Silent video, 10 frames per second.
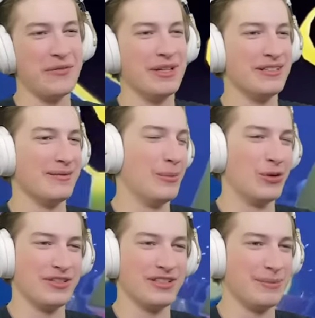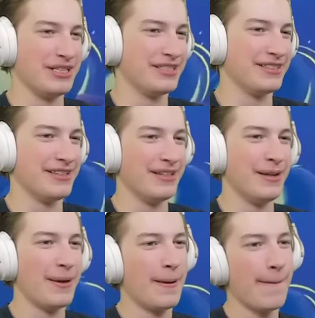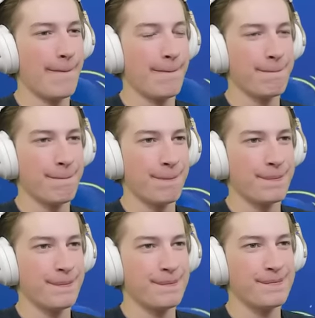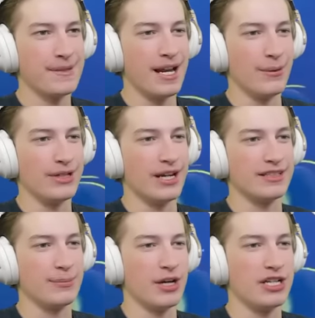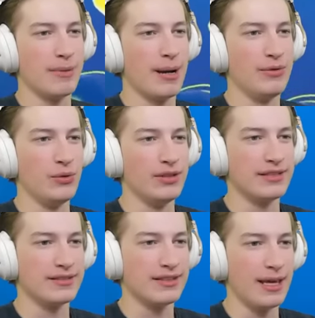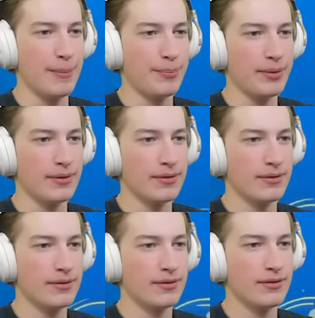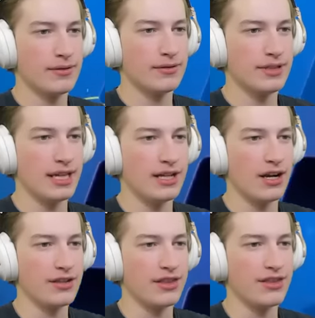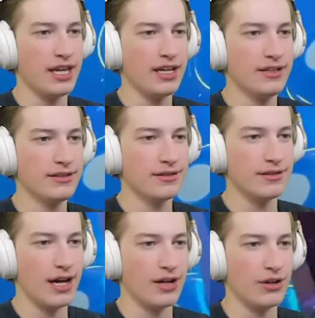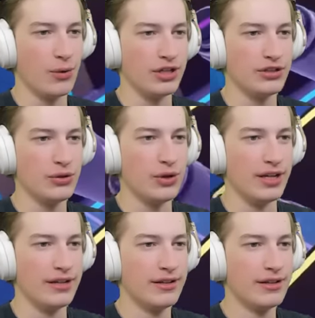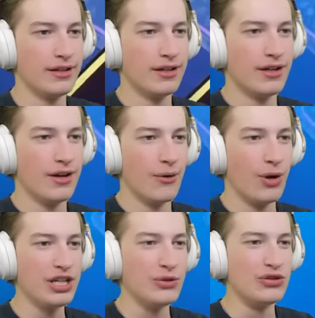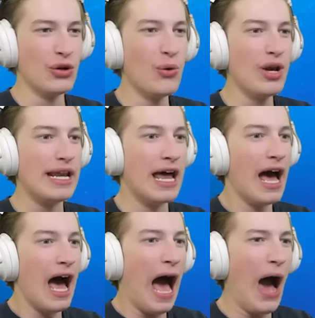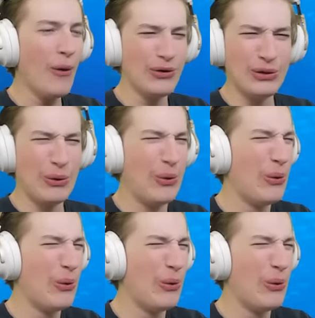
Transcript: have been a little bit more suspicious, dude. And we got a SpongeBob doing the skip. Getting on the thing. I don't know what you're doing. What are you doing? How are you?